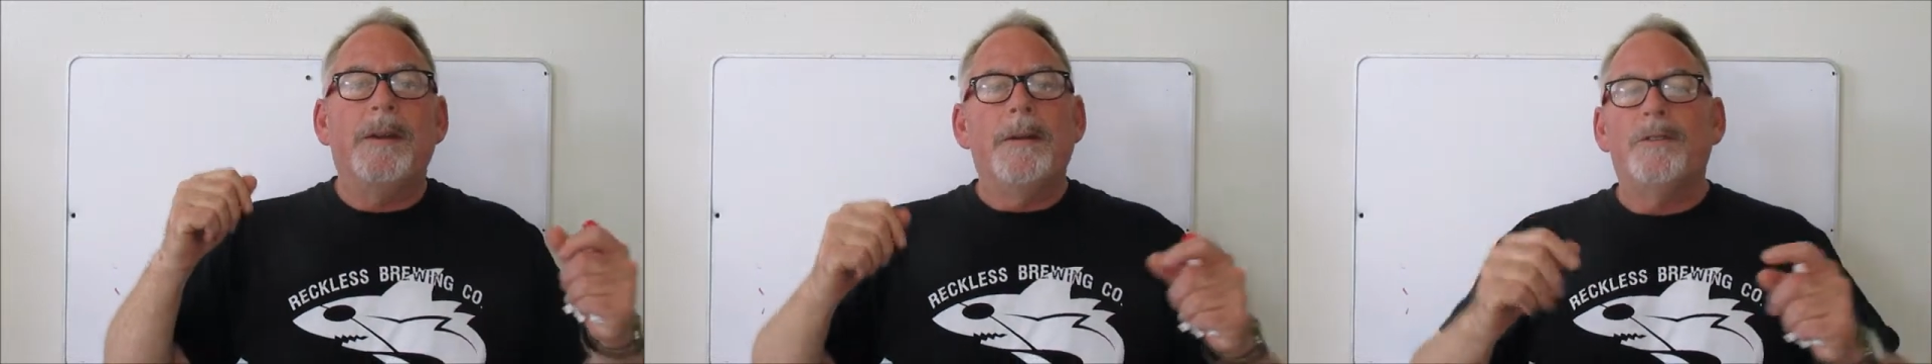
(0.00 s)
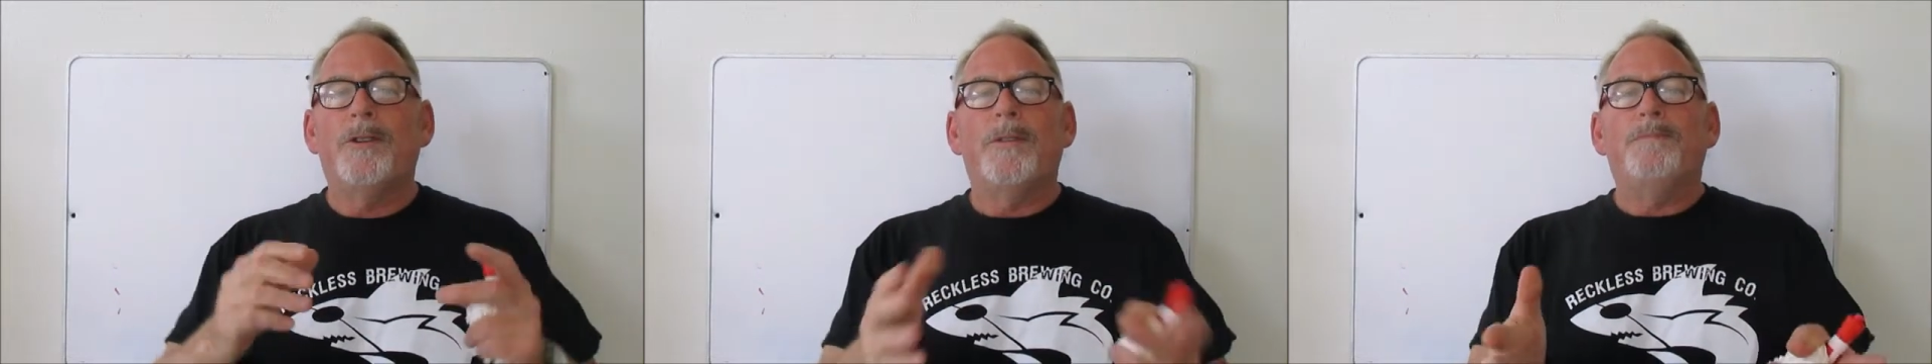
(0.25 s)

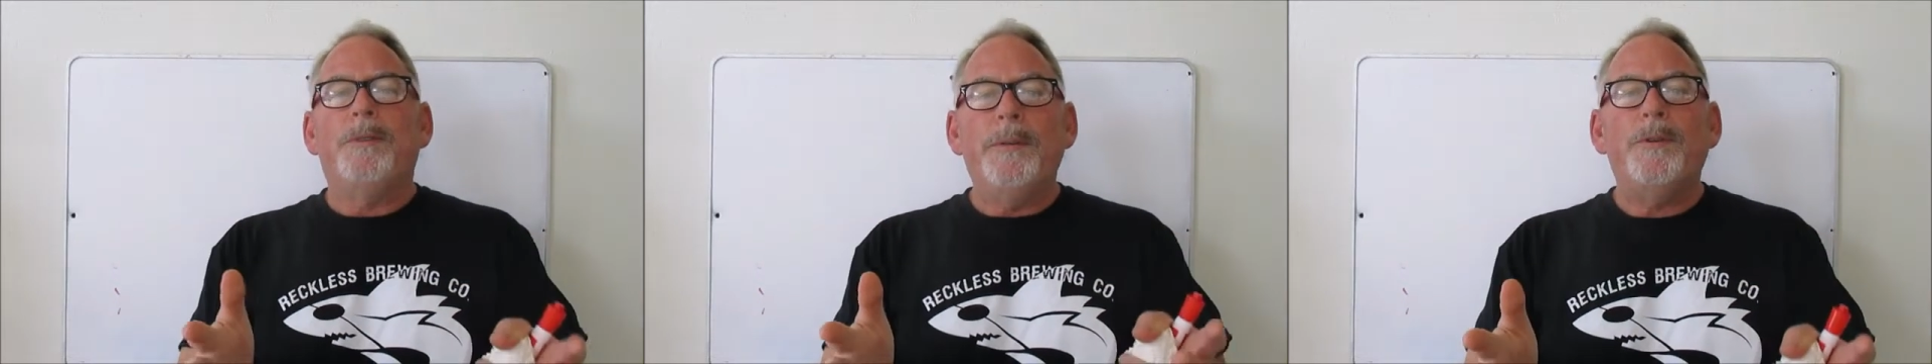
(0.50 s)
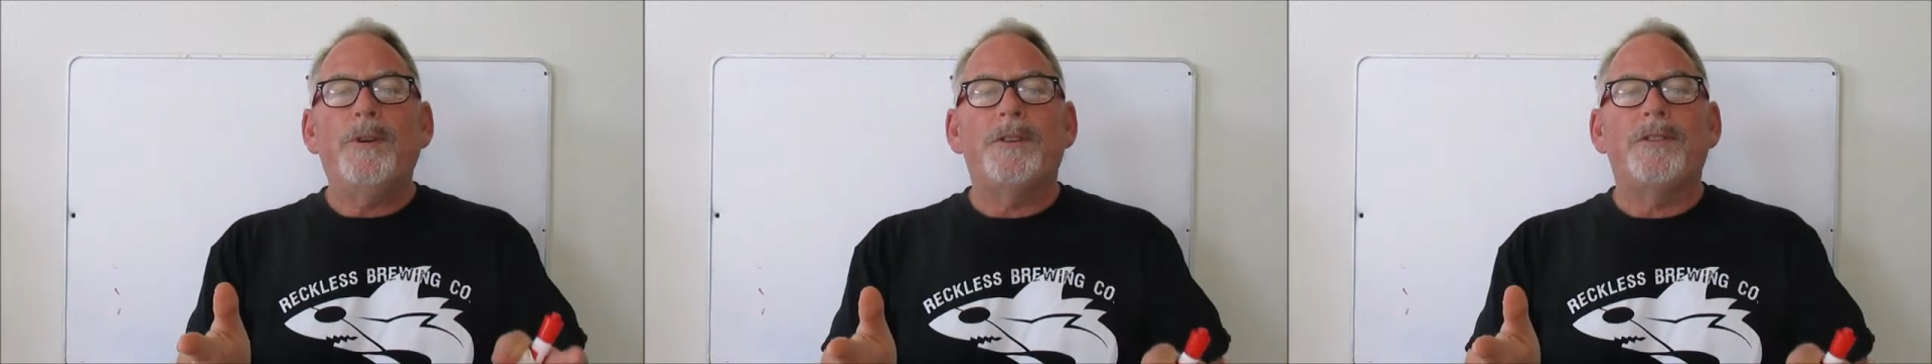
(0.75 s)
so if
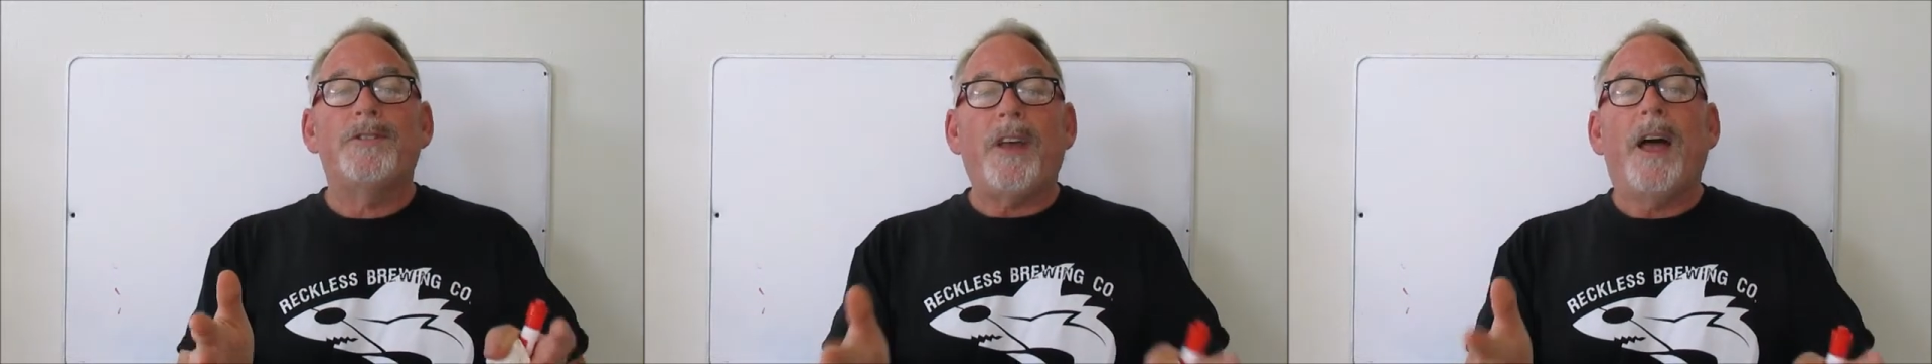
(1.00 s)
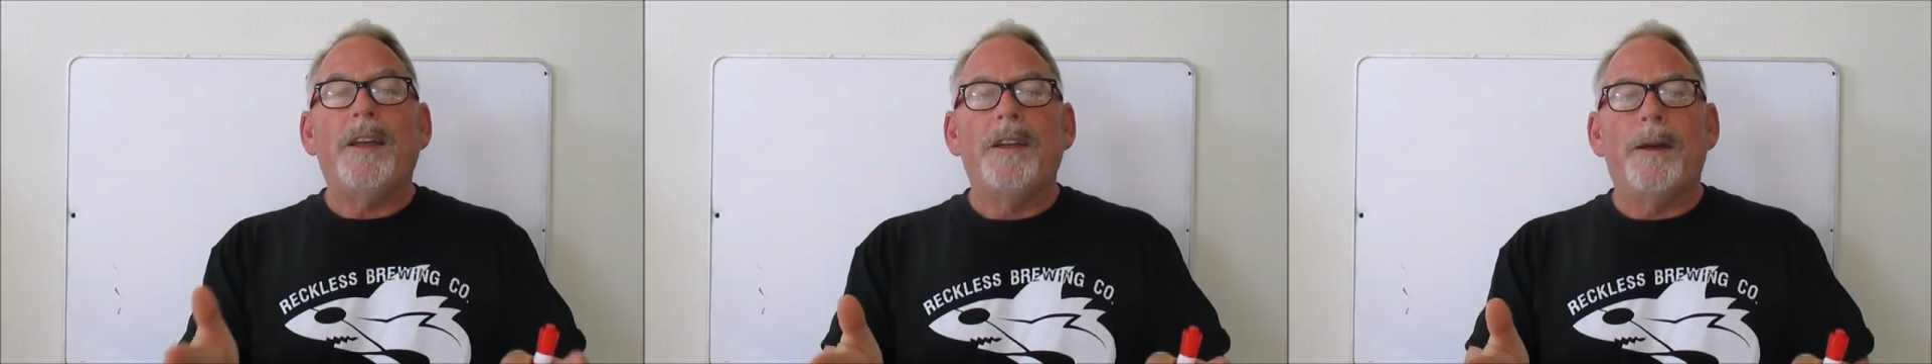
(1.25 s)
people could signing